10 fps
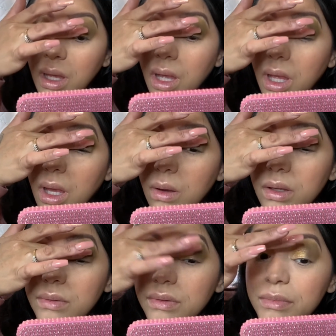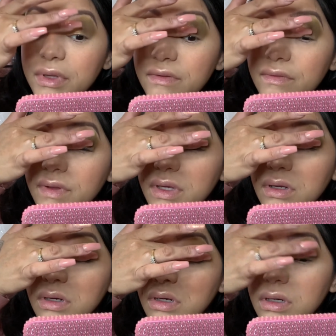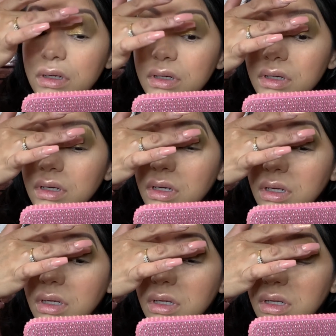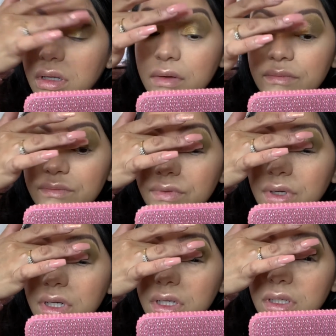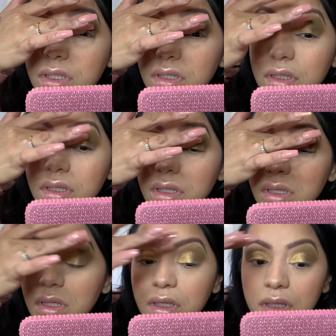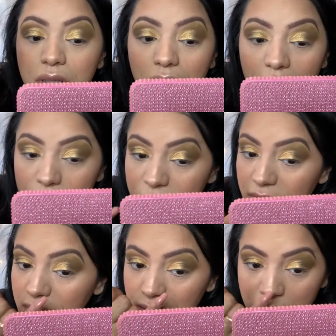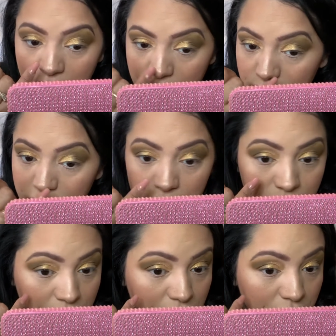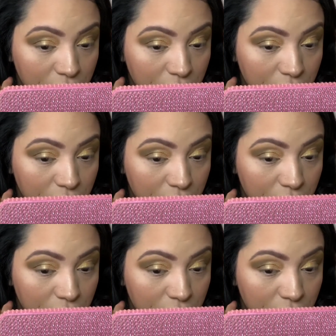go in with my finger first. I'm getting a little